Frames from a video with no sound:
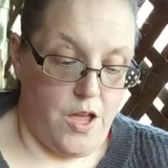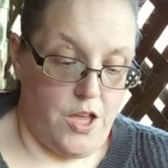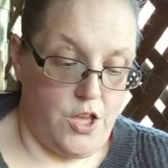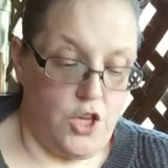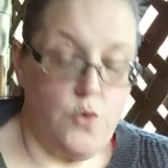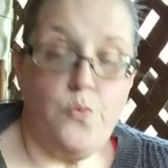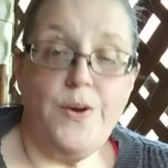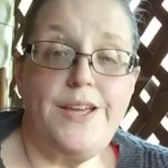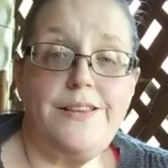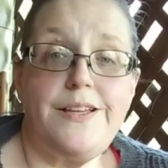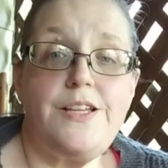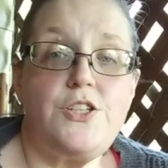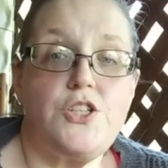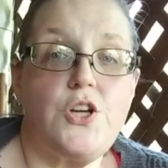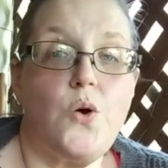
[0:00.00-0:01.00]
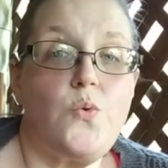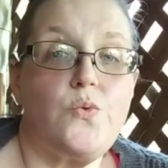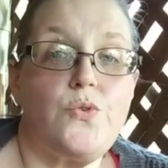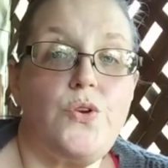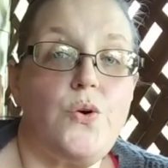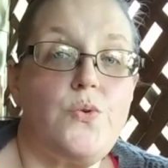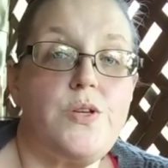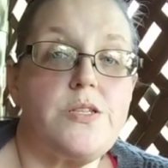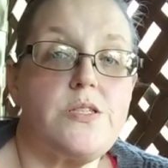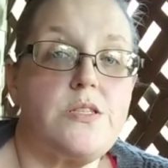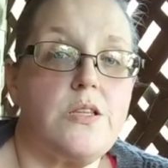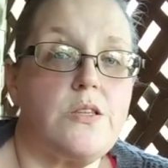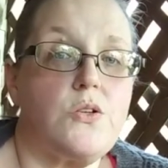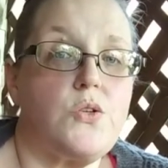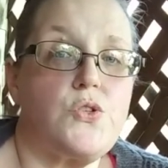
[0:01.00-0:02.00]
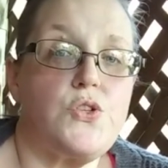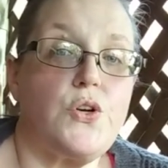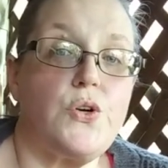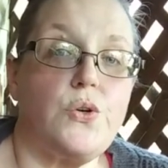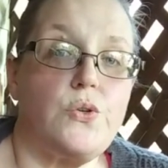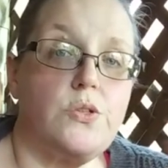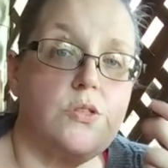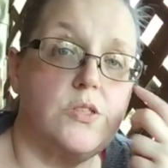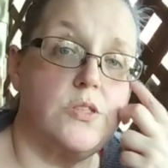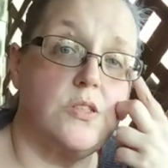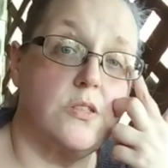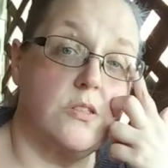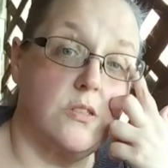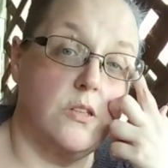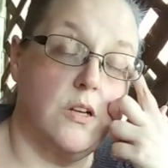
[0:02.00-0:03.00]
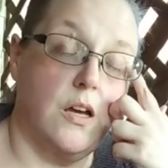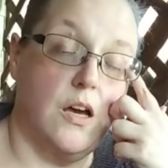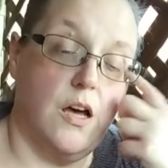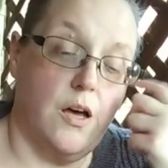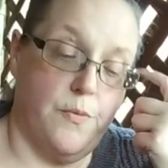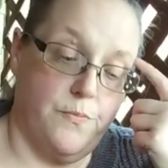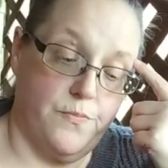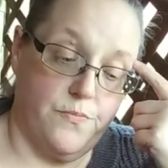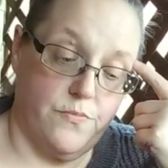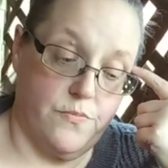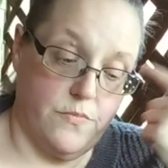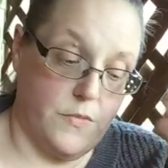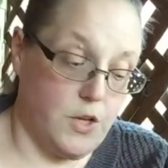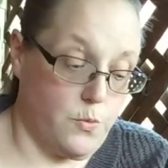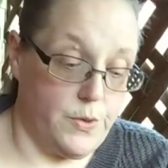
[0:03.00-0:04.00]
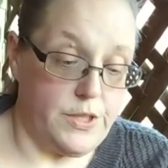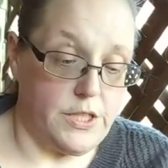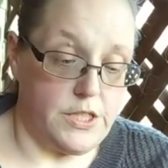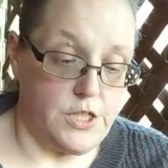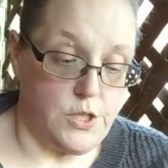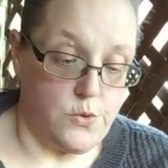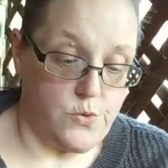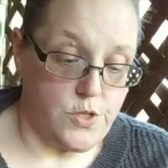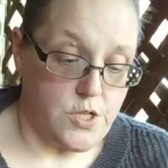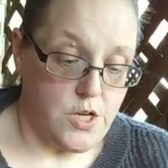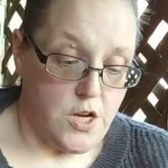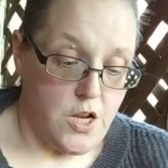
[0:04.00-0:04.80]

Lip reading: you really don't notice the little circles. You really don't.